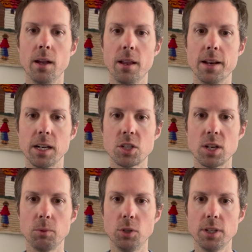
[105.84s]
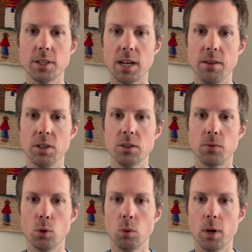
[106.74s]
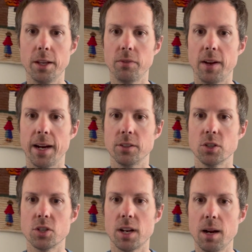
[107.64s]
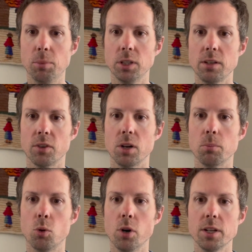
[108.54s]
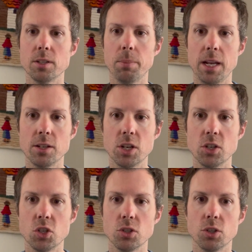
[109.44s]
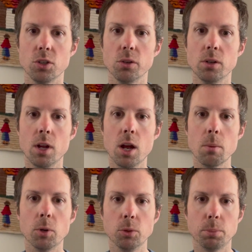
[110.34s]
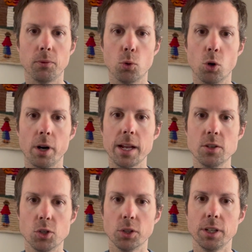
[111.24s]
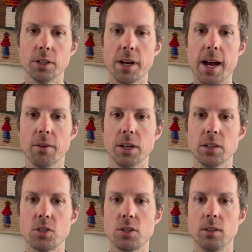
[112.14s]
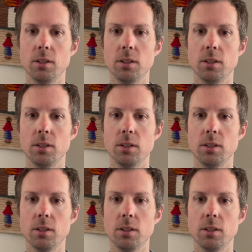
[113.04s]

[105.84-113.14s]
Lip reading: Next, I'm going to dive into 4 weather factors that I believe are important to pay attention to both before and during your outings.